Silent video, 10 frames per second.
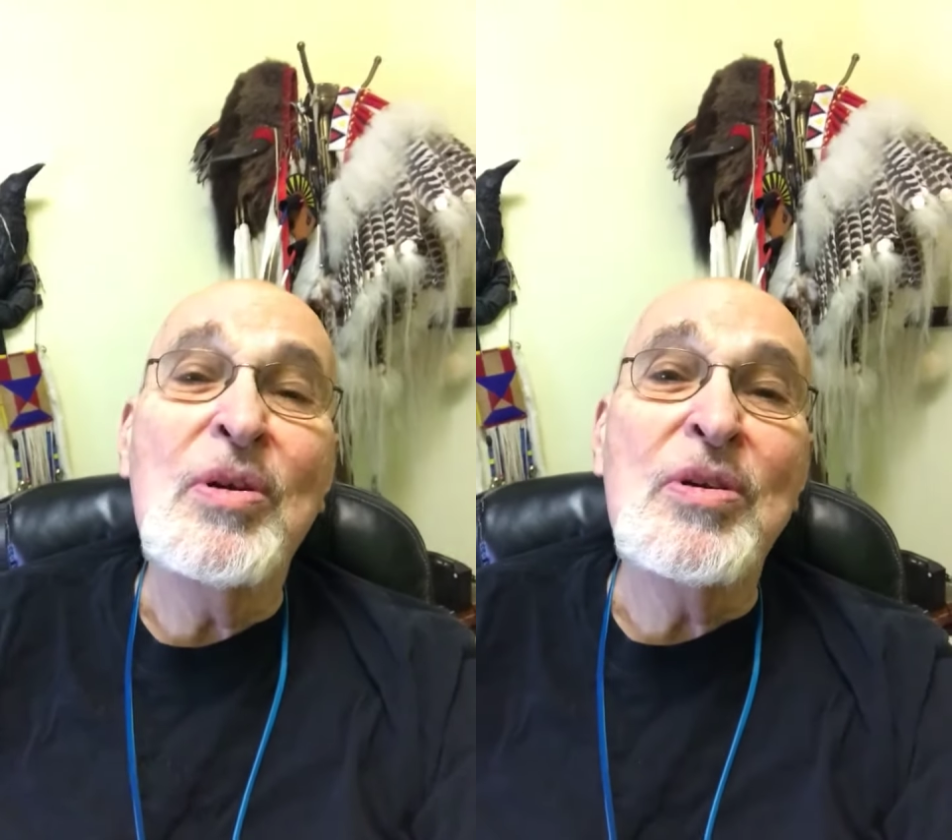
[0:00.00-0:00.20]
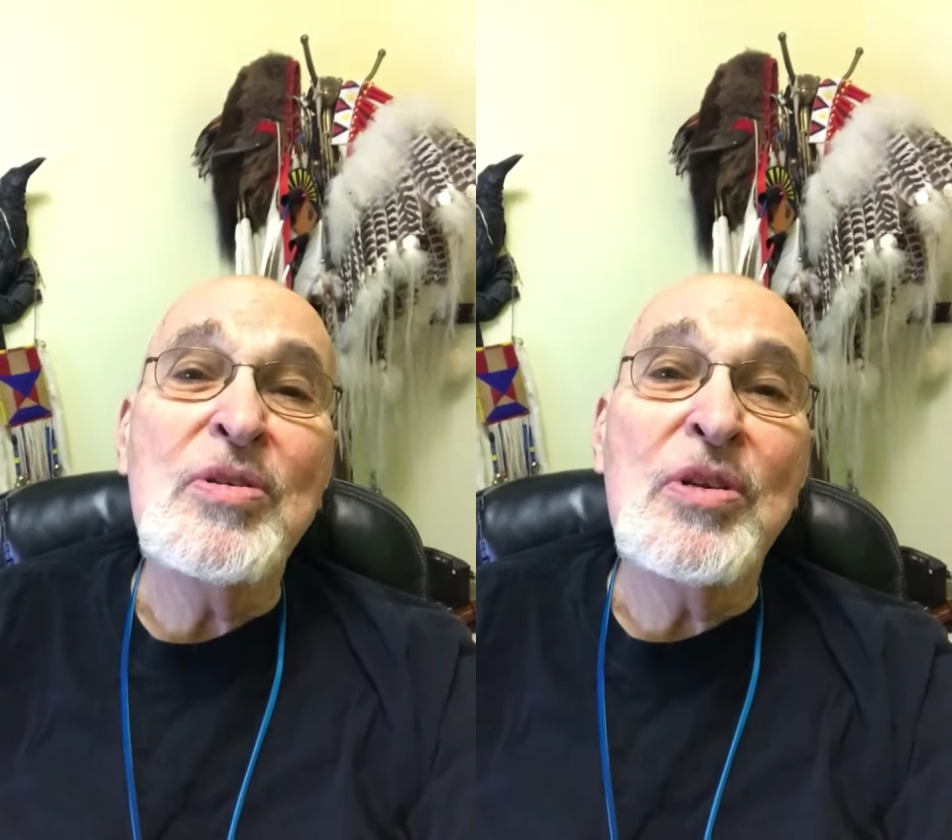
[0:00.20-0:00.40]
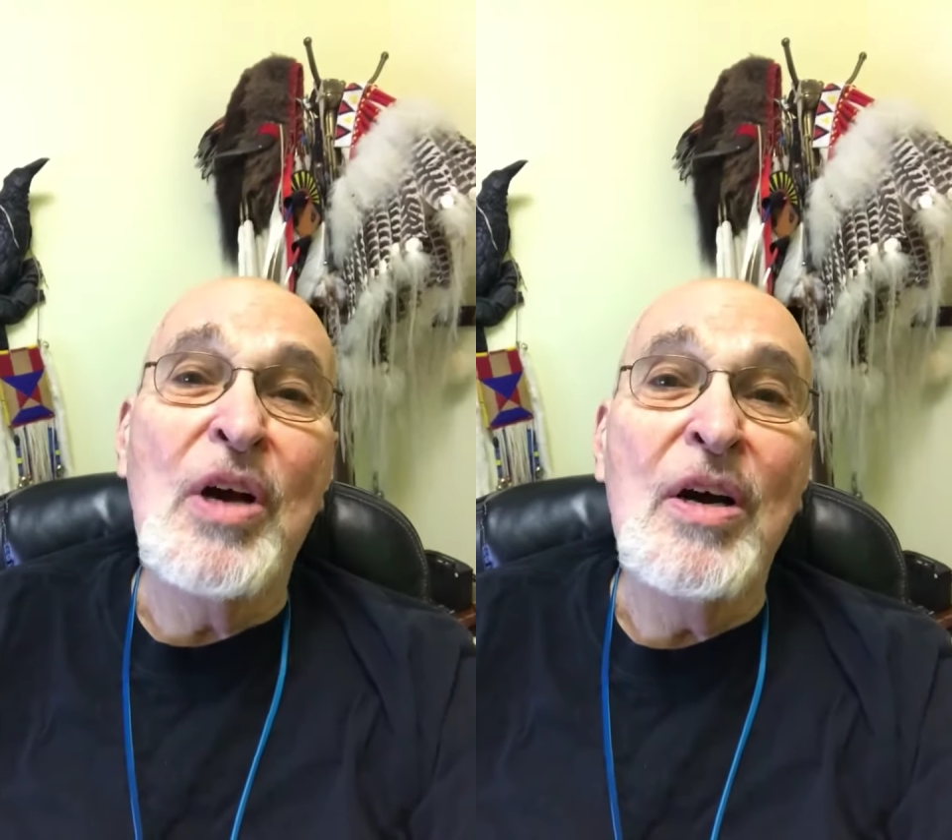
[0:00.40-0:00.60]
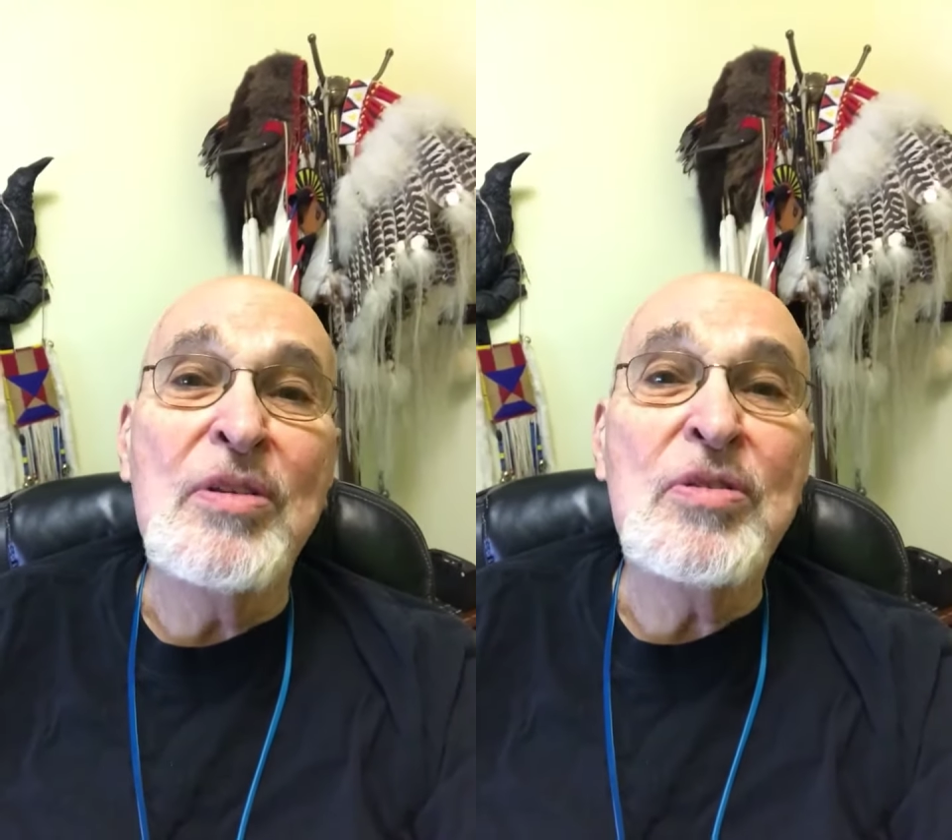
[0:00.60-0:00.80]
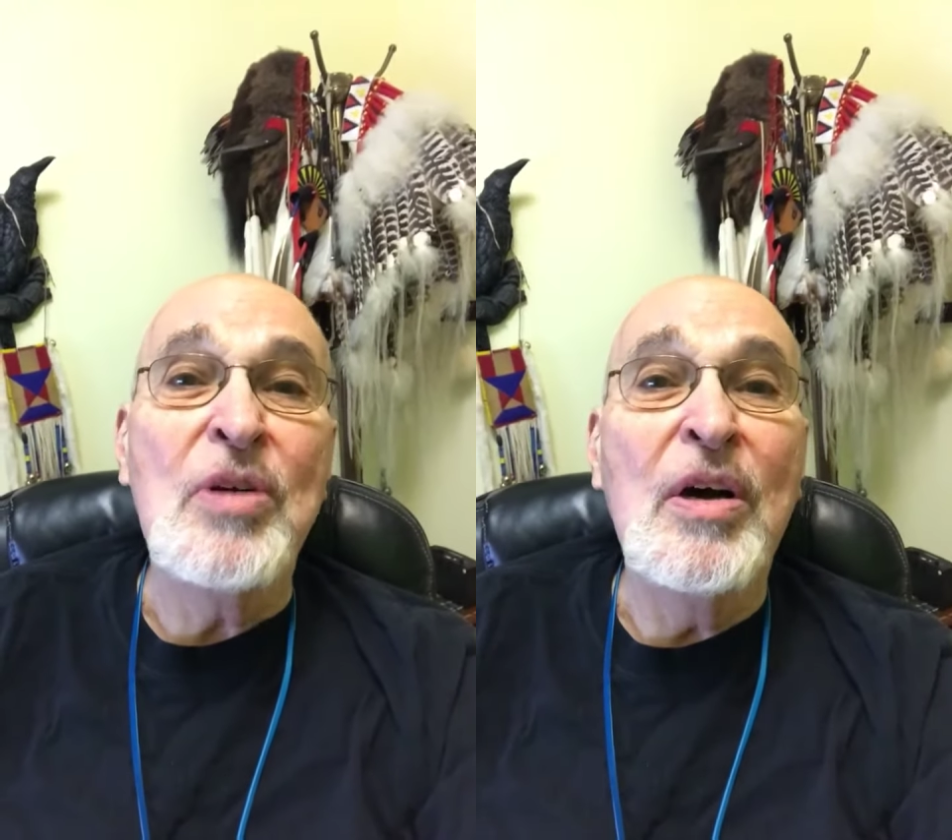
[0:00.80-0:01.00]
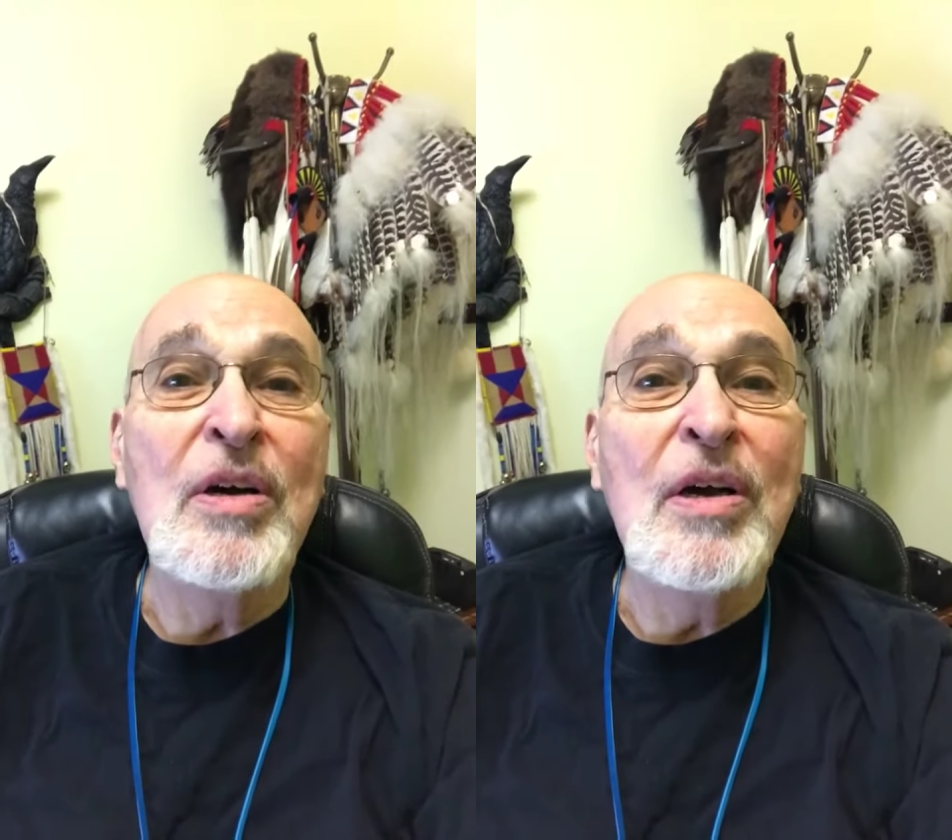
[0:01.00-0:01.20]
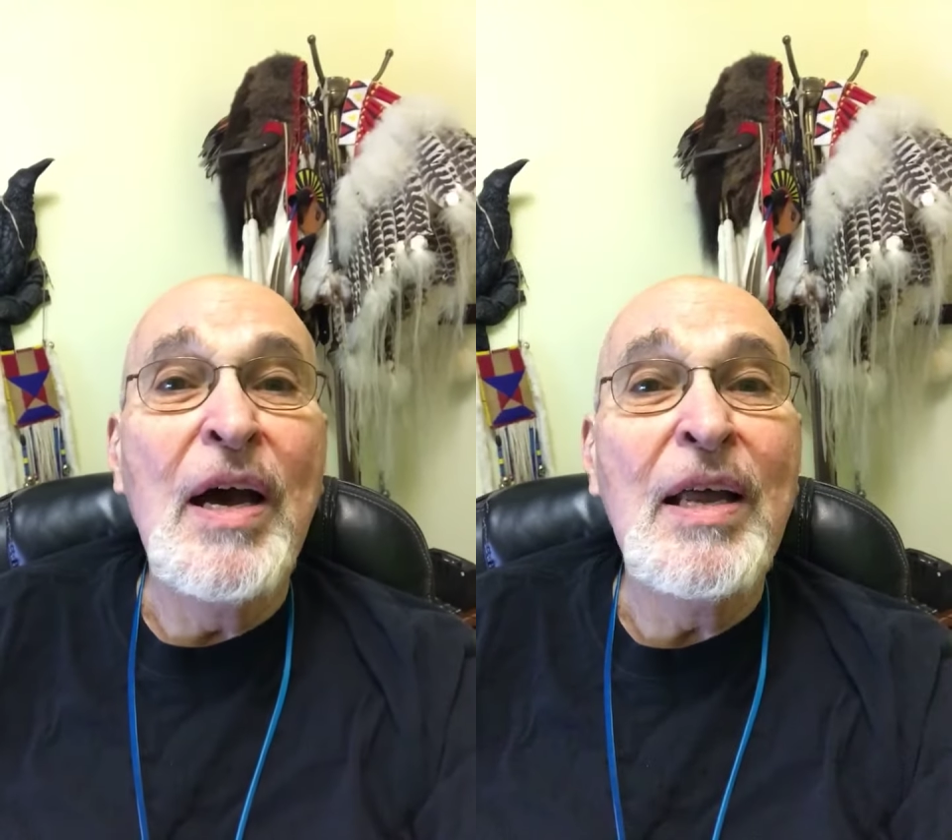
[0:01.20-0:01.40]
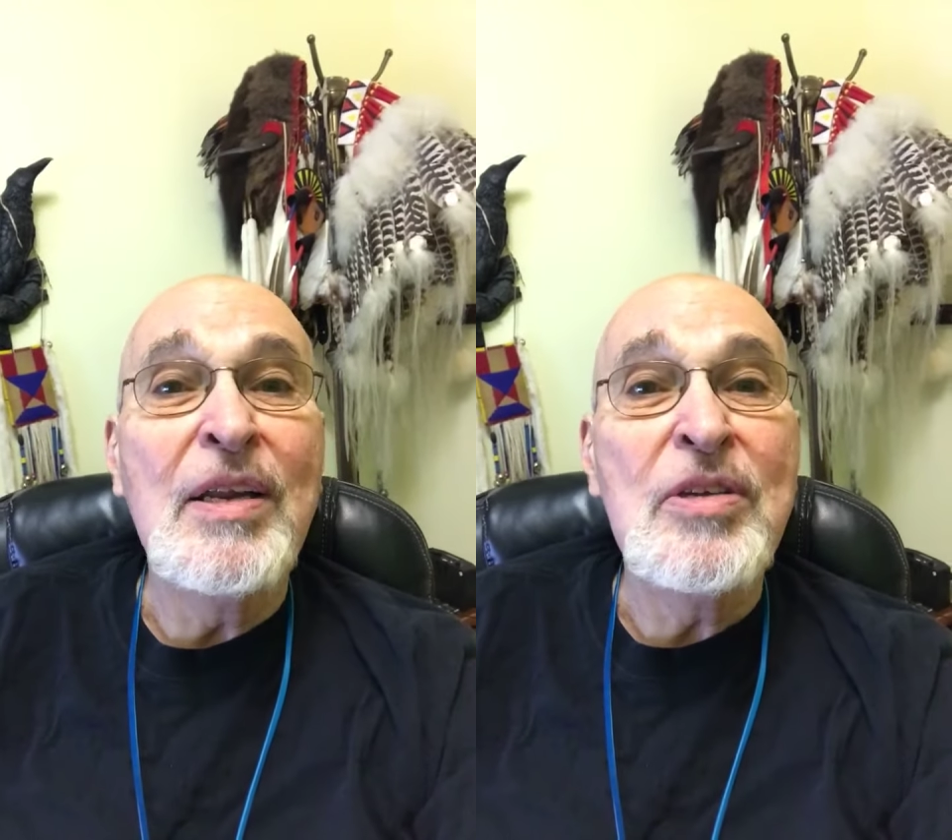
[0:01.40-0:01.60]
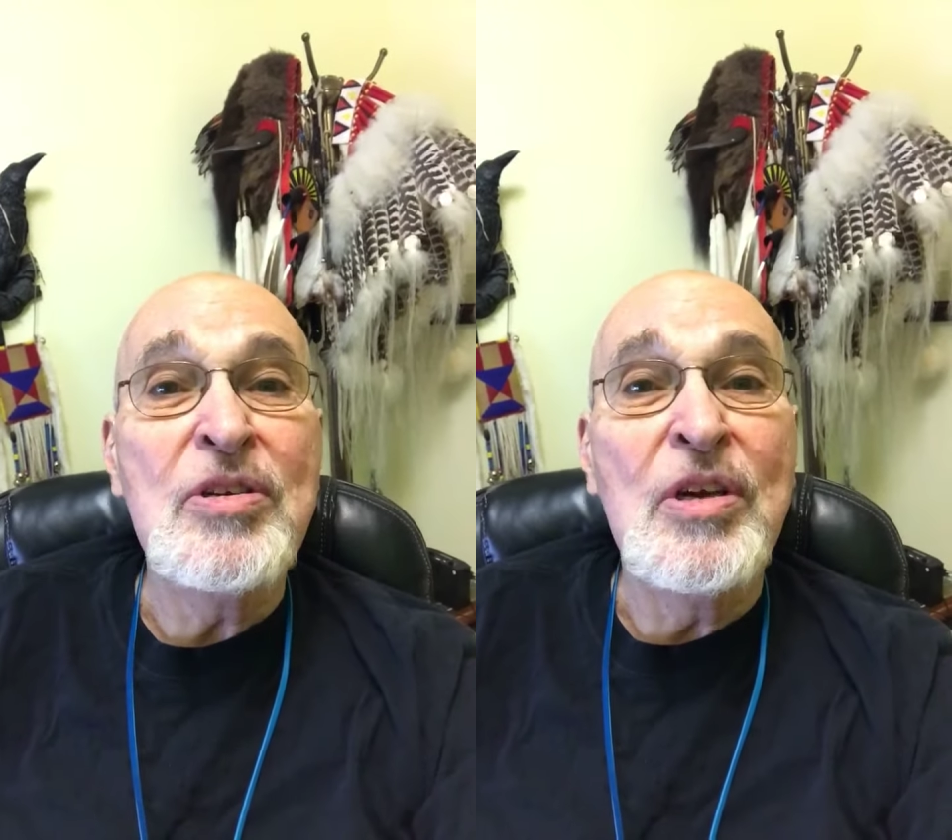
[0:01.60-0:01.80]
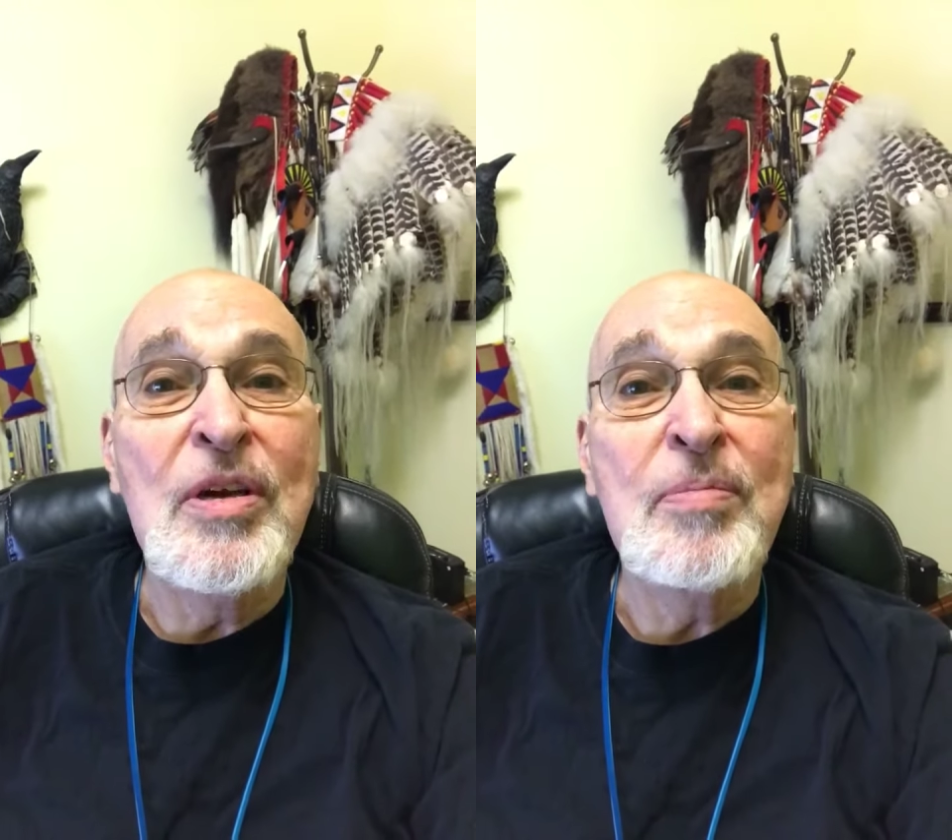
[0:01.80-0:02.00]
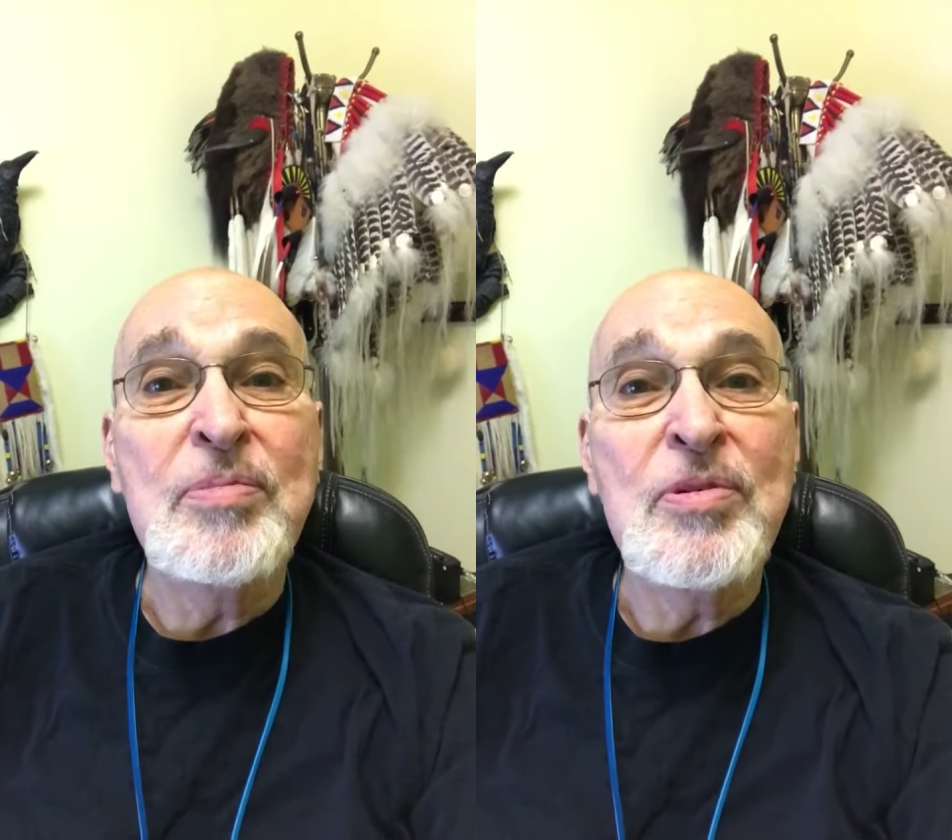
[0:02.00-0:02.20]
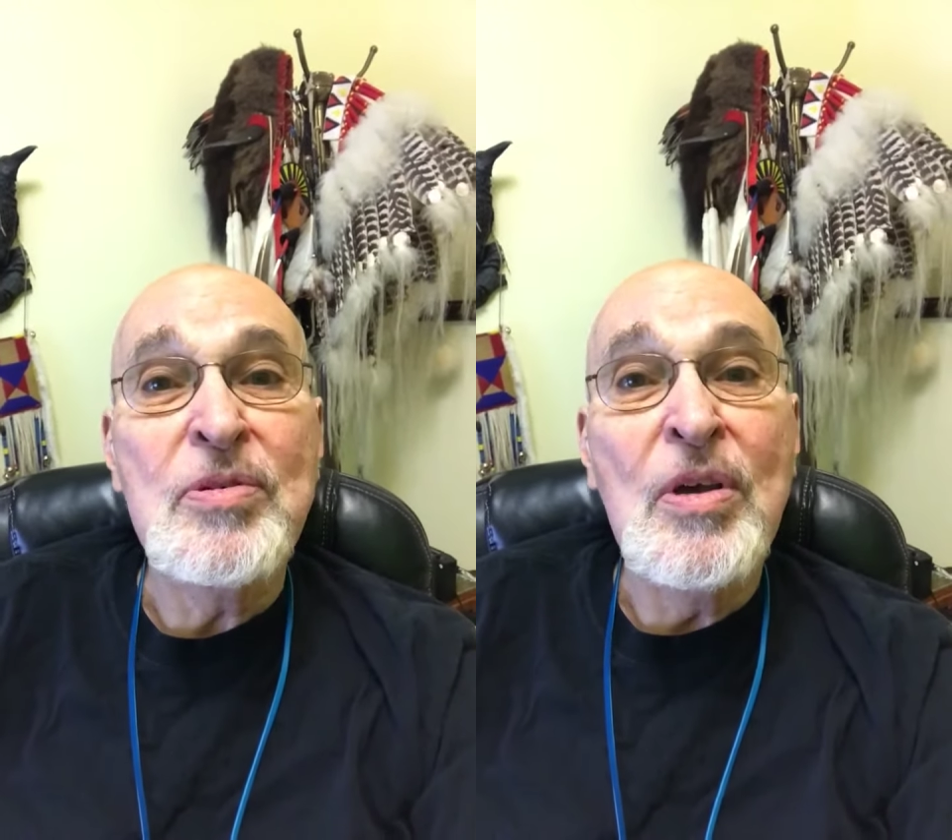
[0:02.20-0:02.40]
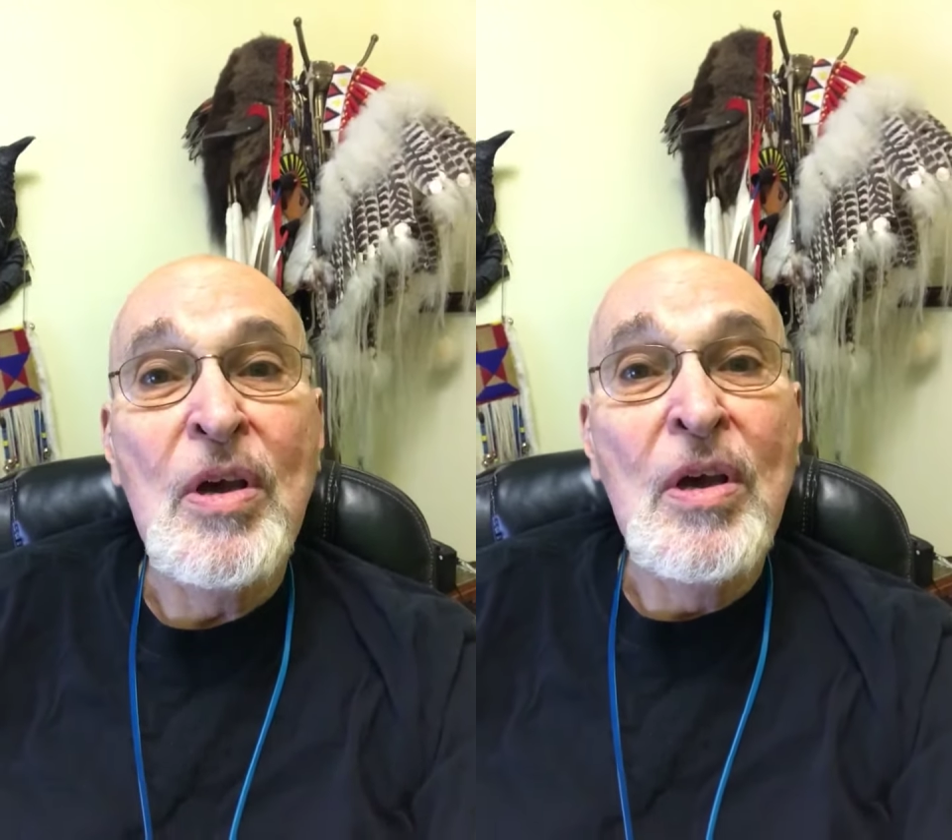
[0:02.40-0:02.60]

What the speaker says: his guns hung at his hips.